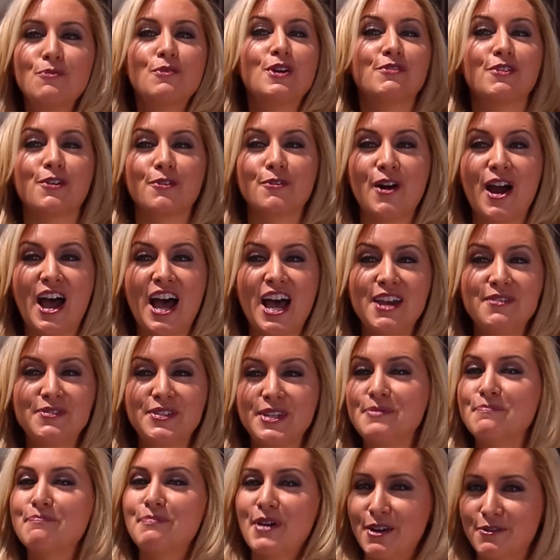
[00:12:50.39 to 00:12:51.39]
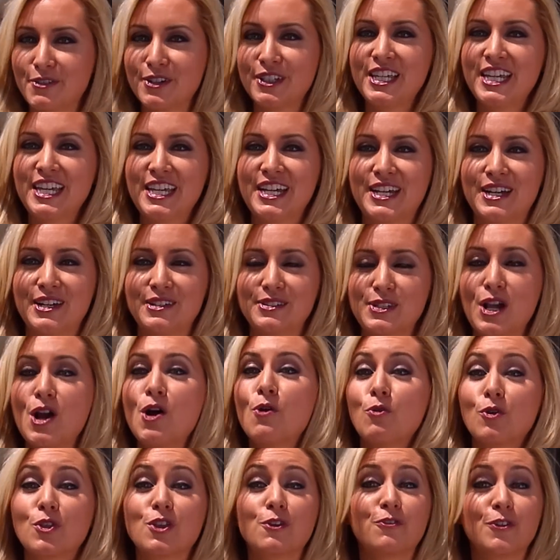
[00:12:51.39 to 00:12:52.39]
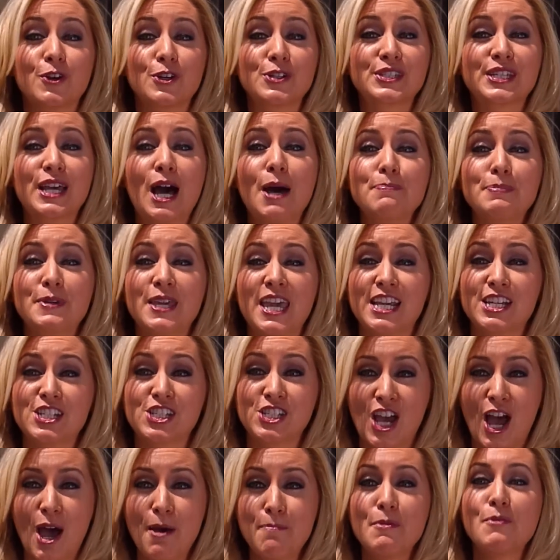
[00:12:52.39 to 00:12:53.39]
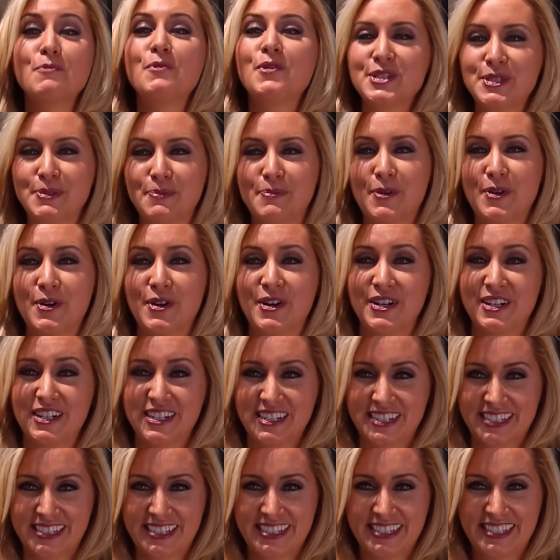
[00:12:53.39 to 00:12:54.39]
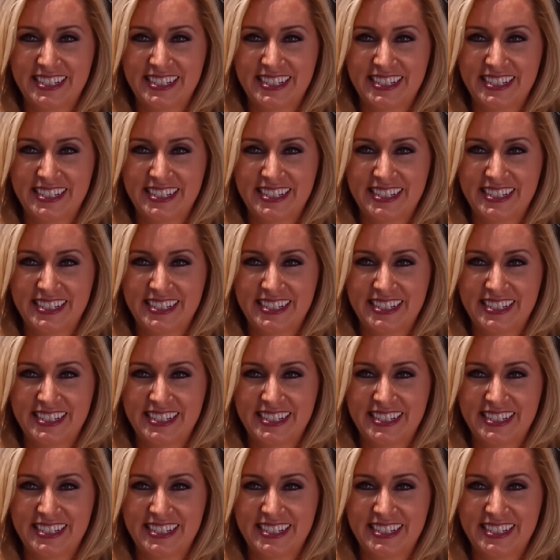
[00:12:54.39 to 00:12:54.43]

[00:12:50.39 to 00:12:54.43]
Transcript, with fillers: We've arrived in Beverly Hills, where the first cupcake shop was born.